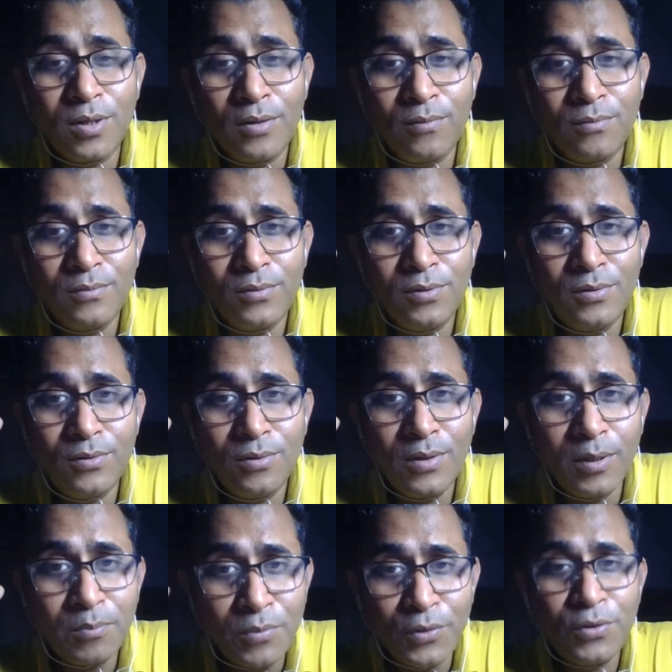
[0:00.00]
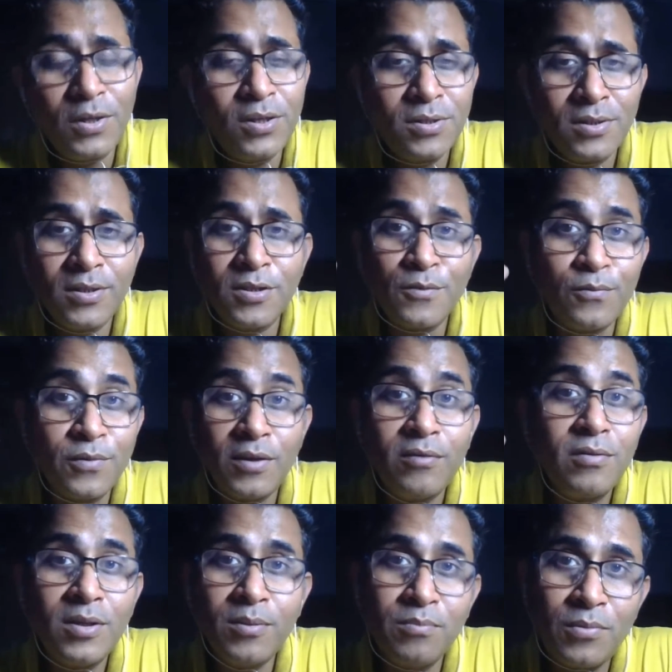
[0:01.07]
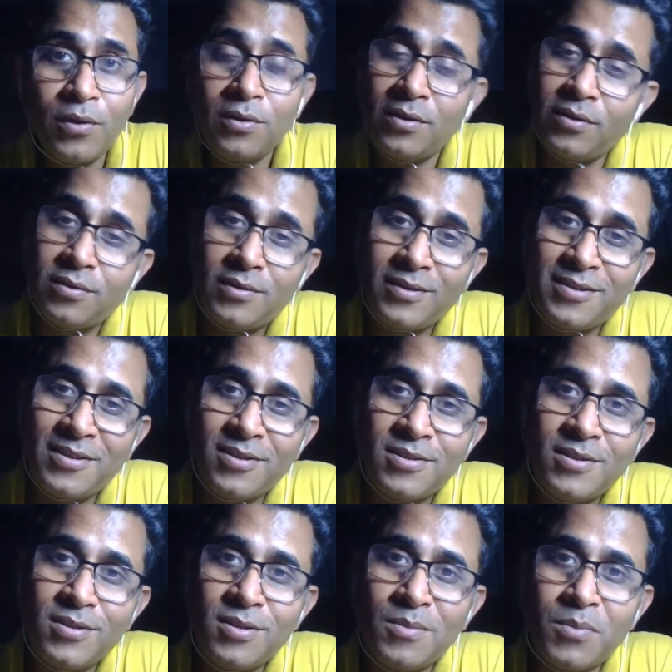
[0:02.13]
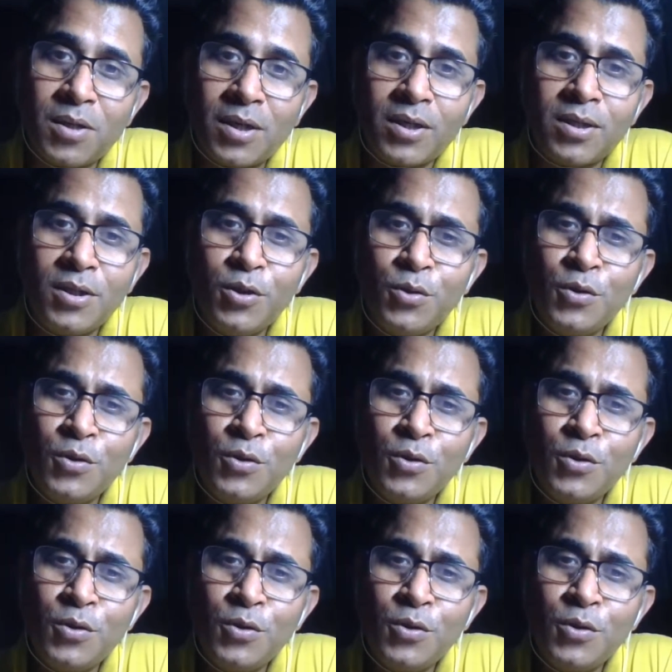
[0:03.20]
you. Now your reputation is very, very important in this digital marketing.